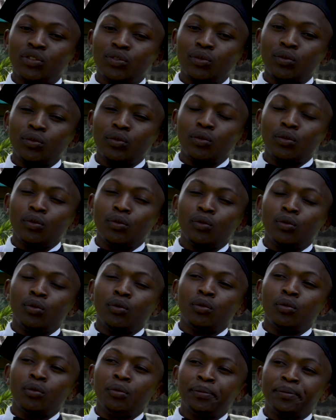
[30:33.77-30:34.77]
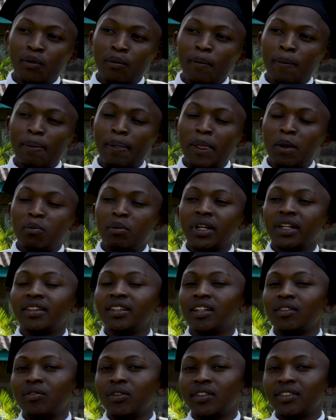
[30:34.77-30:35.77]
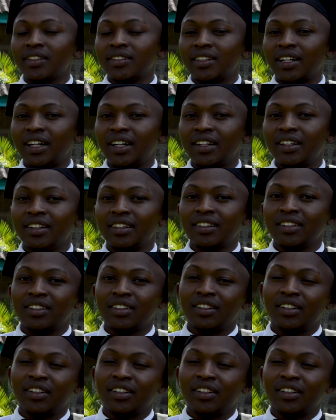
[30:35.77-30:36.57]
to make their voices heard,